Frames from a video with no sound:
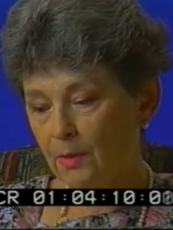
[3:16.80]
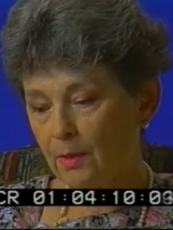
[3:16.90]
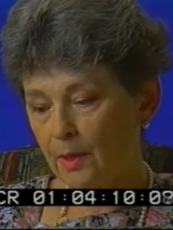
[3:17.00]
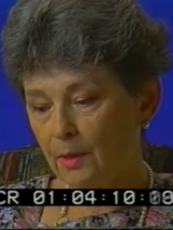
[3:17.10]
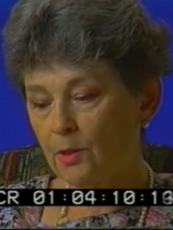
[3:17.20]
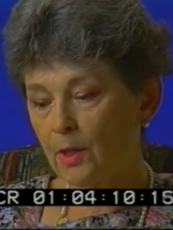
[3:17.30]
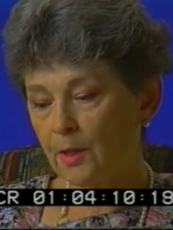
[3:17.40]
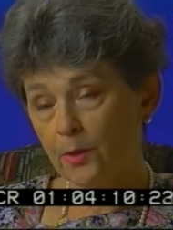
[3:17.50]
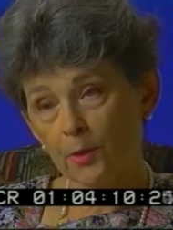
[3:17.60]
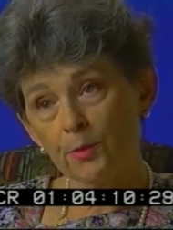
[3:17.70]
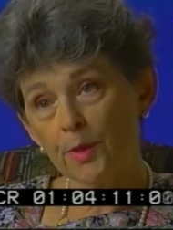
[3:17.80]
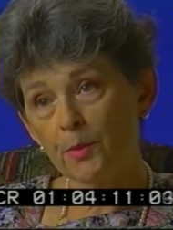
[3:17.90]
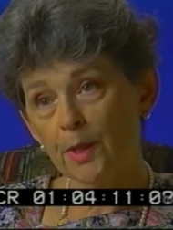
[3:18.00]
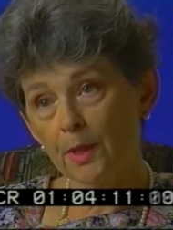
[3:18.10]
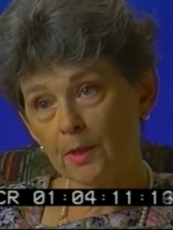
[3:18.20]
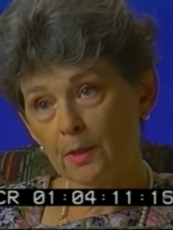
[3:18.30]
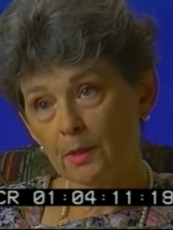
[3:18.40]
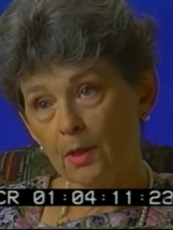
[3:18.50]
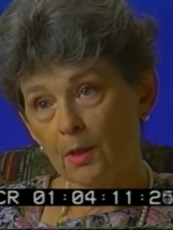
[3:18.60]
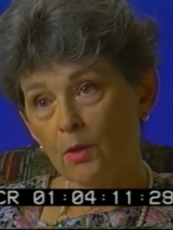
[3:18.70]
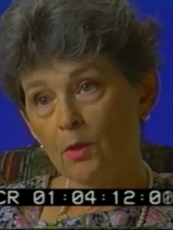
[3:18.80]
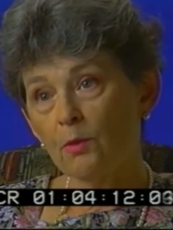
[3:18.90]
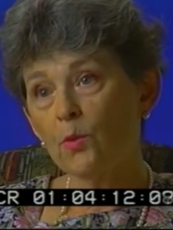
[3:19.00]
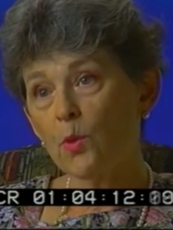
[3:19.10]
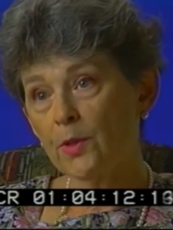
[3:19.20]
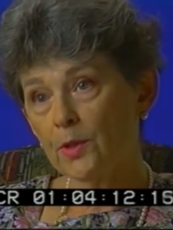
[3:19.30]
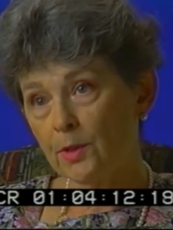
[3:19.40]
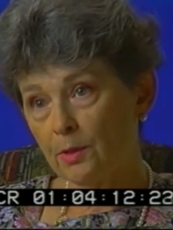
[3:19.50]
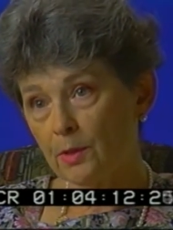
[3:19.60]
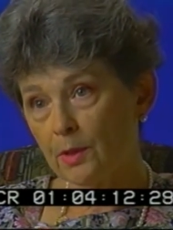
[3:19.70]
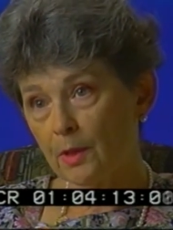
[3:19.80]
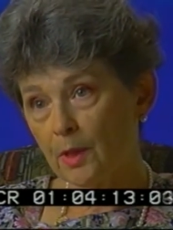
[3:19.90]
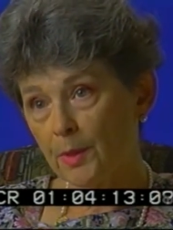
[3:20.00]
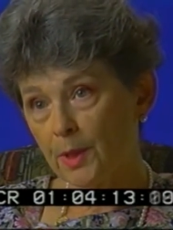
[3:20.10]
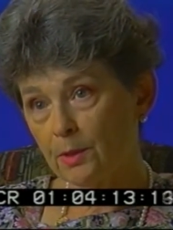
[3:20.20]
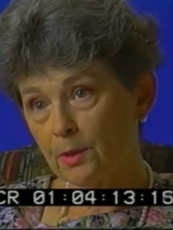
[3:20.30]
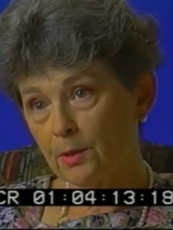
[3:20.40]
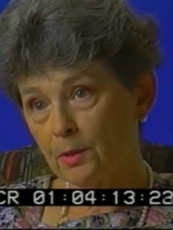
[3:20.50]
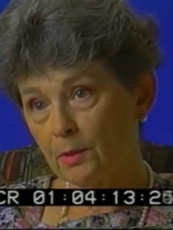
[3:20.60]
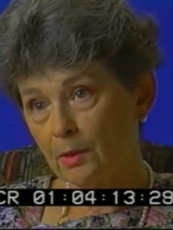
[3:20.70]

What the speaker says: it took another 3 weeks for the students to come into school.